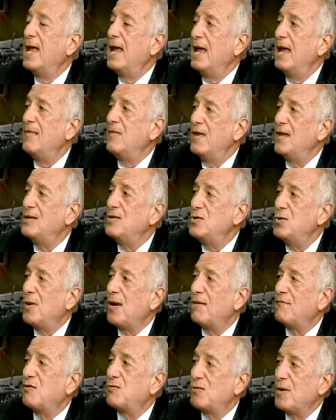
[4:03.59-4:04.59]
and then you
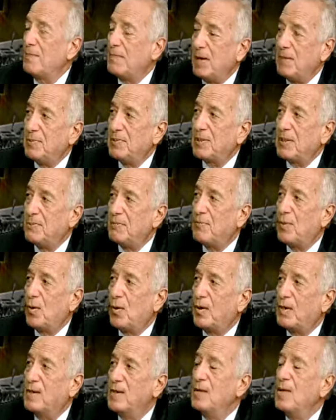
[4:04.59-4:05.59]
have the Republican
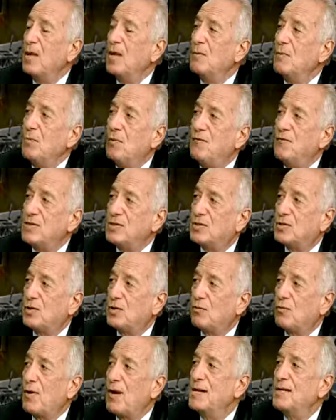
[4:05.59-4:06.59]
Party moving to
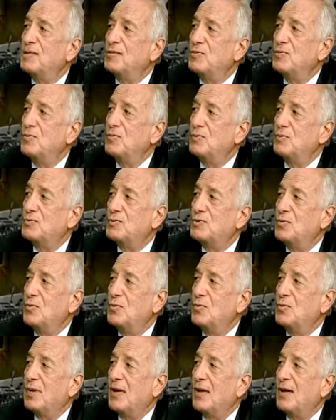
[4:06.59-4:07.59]
the right to
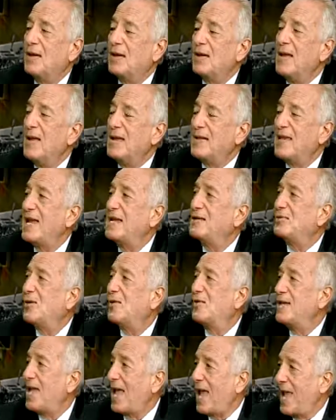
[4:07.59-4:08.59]
to uh, cater
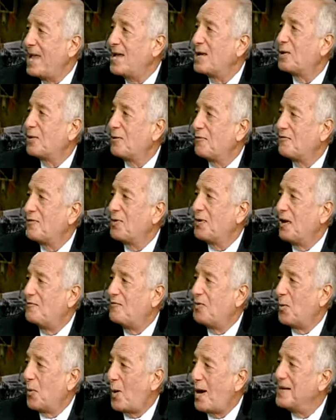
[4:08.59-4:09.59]
to the anger of the, of the mm-hmm.